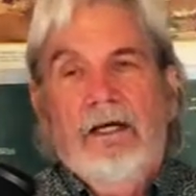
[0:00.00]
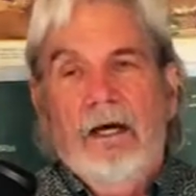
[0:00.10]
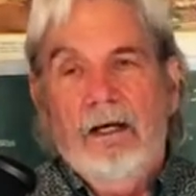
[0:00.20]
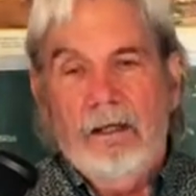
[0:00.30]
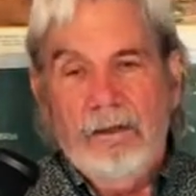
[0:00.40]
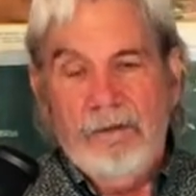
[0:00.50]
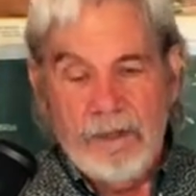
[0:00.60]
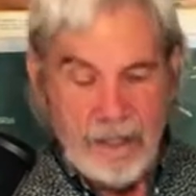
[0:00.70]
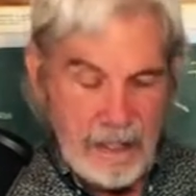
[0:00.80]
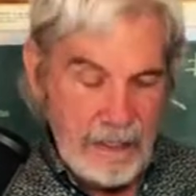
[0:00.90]
Uh,
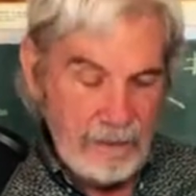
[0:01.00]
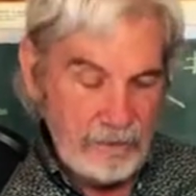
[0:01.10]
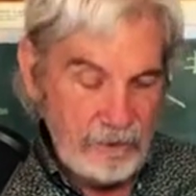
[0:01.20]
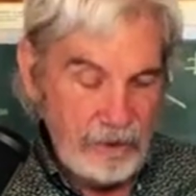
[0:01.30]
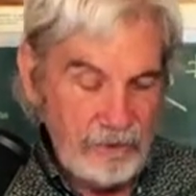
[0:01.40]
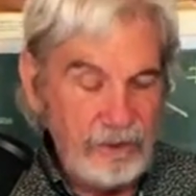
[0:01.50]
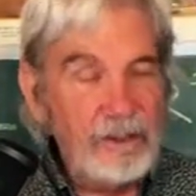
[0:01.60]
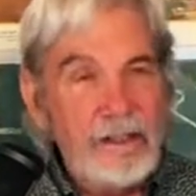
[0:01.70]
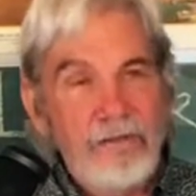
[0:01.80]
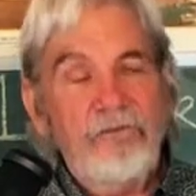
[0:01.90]
and uh,
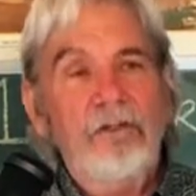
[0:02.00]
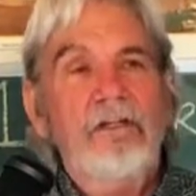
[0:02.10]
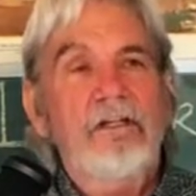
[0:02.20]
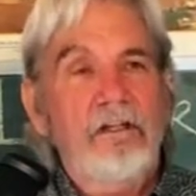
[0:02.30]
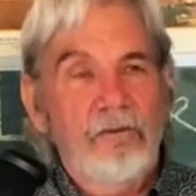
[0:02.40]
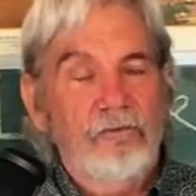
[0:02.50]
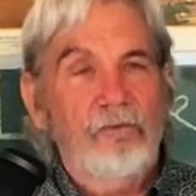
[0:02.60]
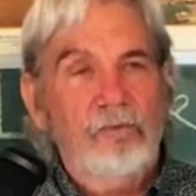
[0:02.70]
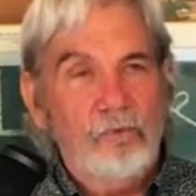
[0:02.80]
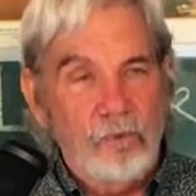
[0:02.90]
delivered is
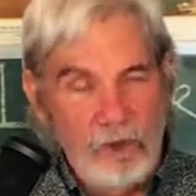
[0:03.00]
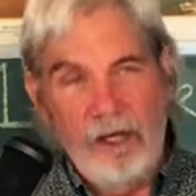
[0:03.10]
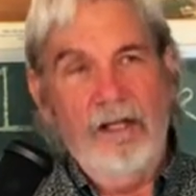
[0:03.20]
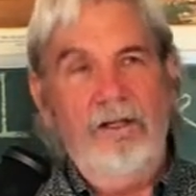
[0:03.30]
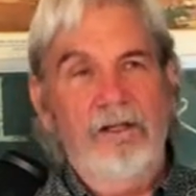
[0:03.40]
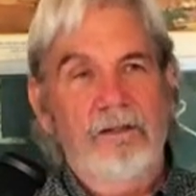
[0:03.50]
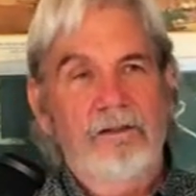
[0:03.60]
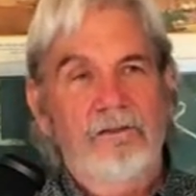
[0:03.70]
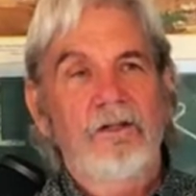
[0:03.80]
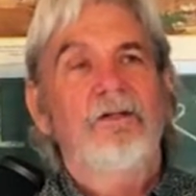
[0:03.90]
what
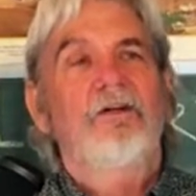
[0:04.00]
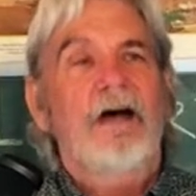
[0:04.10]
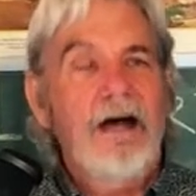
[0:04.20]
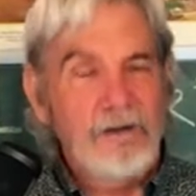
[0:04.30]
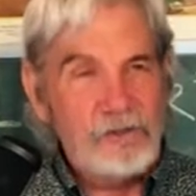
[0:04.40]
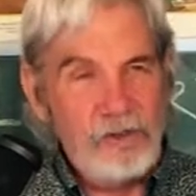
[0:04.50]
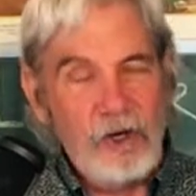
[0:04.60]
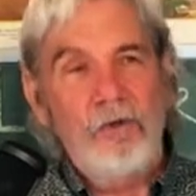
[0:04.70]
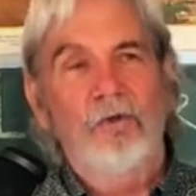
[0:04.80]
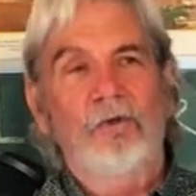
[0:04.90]
our
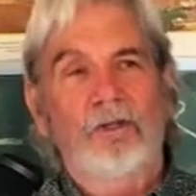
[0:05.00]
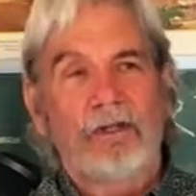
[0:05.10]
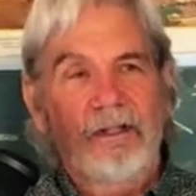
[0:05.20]
soul.